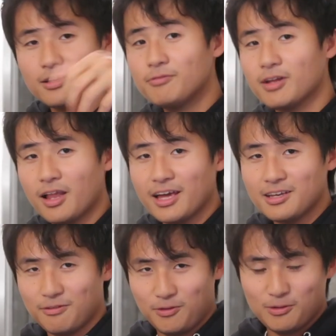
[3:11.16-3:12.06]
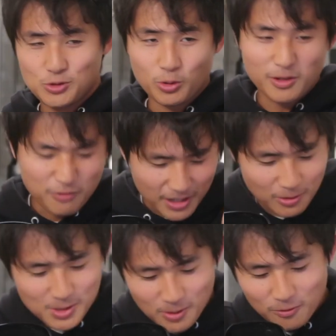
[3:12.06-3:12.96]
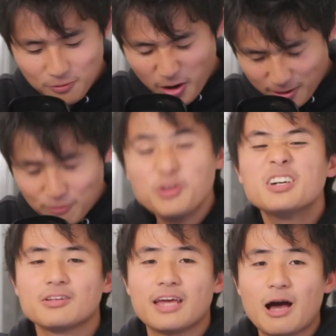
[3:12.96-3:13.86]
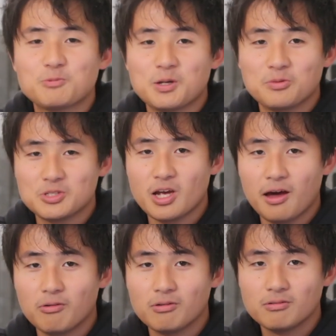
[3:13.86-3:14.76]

Leave a like if you enjoy the video so far. It really helps out the channel.